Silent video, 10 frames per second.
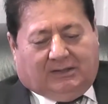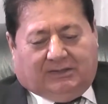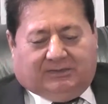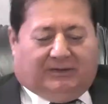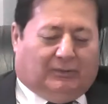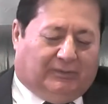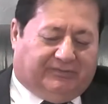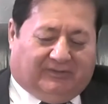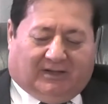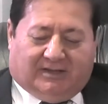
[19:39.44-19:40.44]
You know what?
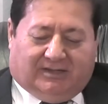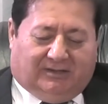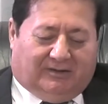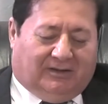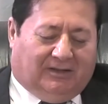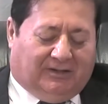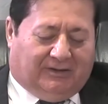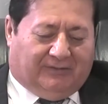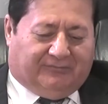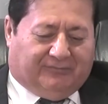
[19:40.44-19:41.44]
I hear a lot
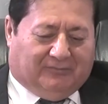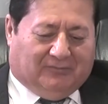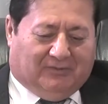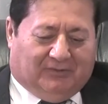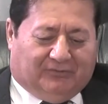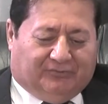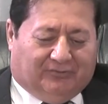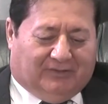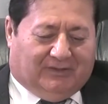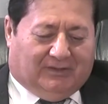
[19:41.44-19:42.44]
of
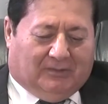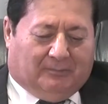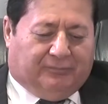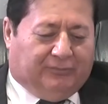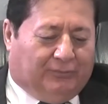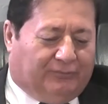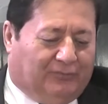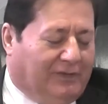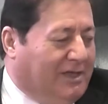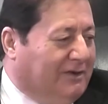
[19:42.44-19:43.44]

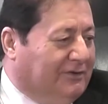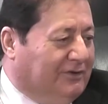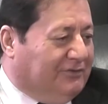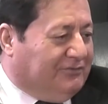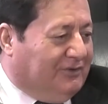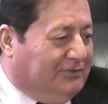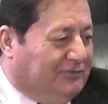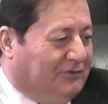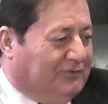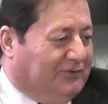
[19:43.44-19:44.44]
beautiful areas in
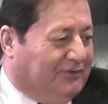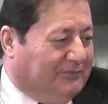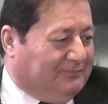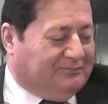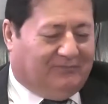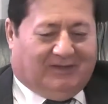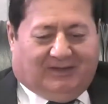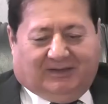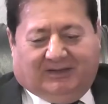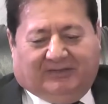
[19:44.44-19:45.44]
Turkey.
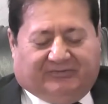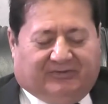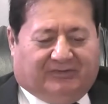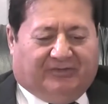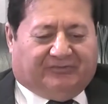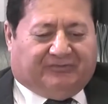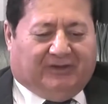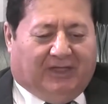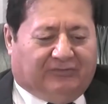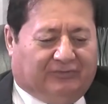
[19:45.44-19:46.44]
It's a
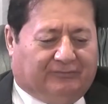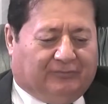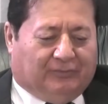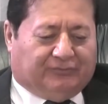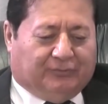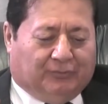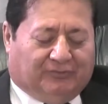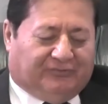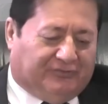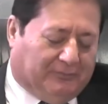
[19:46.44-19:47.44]
destination for tourism.